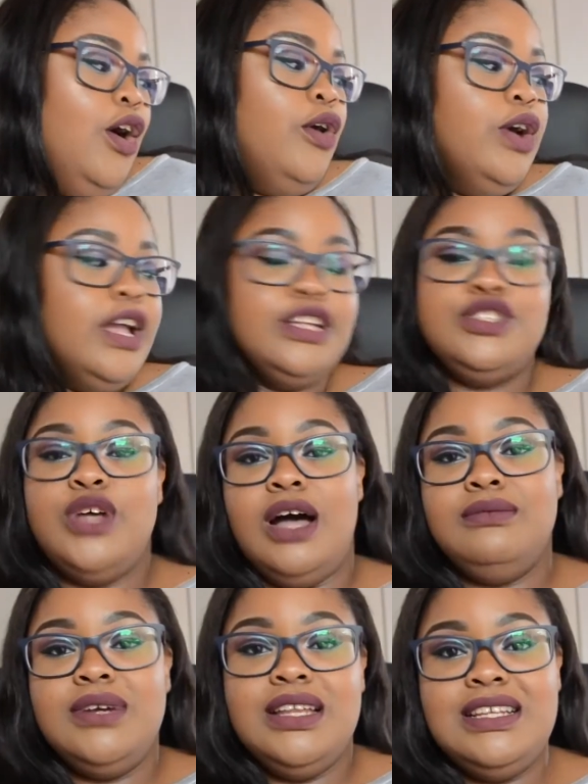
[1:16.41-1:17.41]
Okay, so
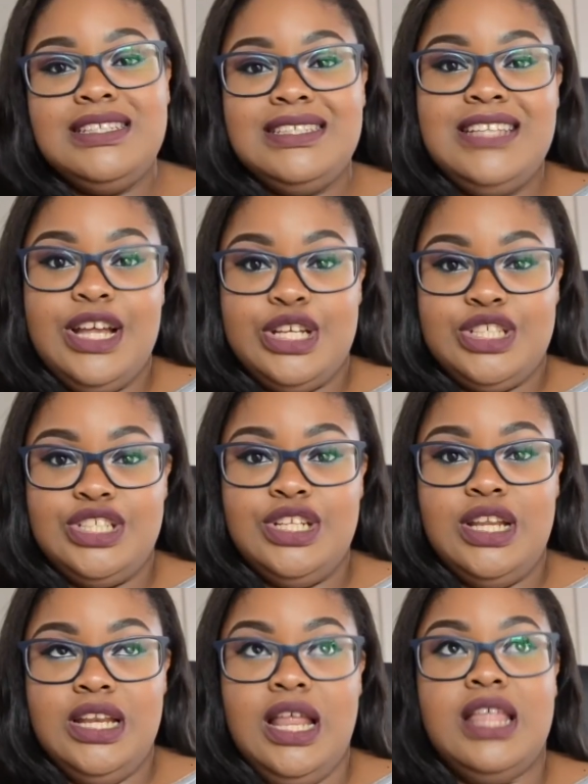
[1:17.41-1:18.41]
I'm gonna
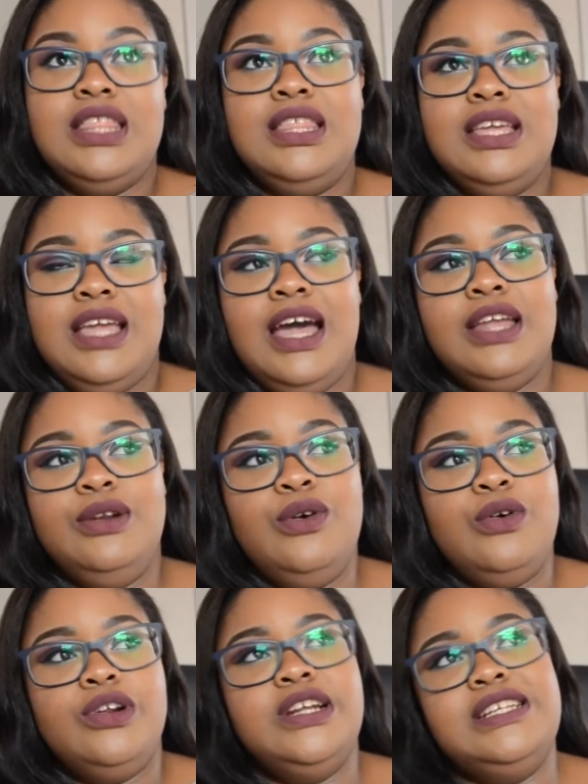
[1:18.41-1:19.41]
section the
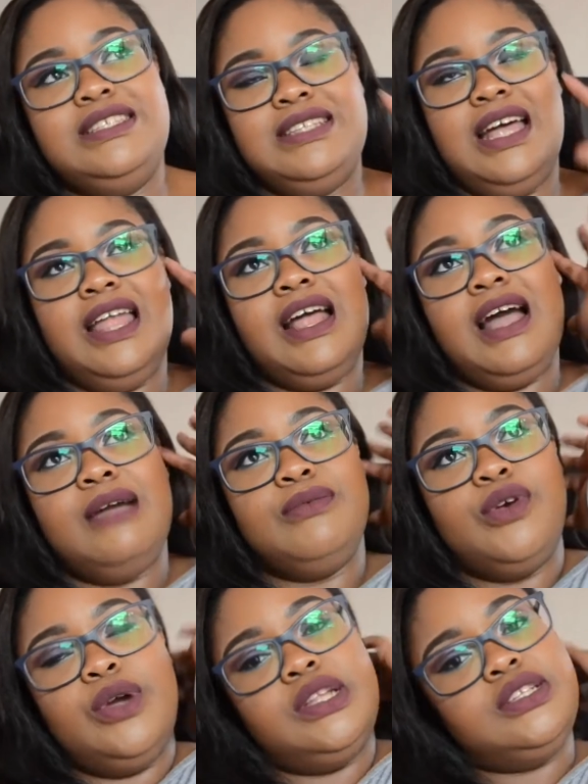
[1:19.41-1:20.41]
categories that I'm
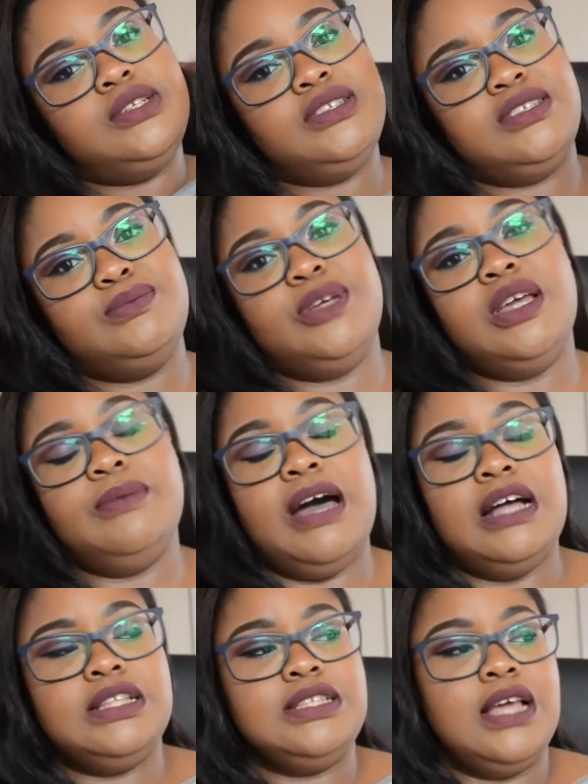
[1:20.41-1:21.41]
going to speak
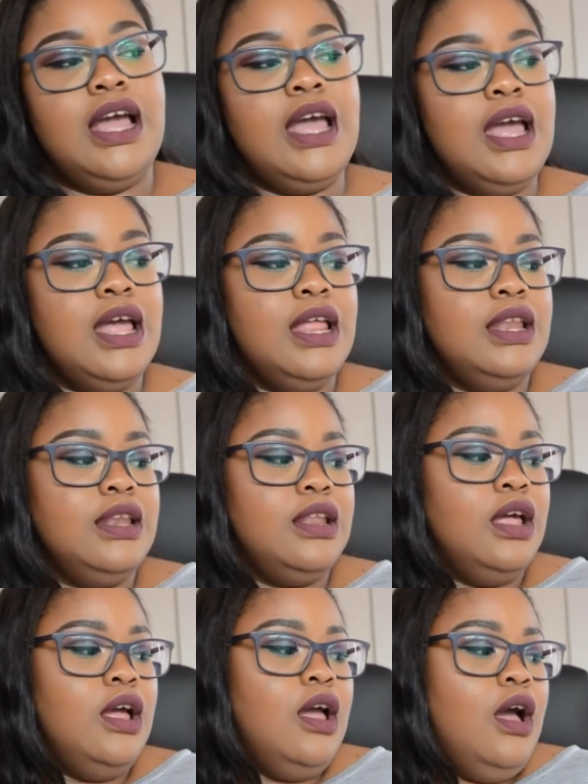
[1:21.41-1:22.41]
about, and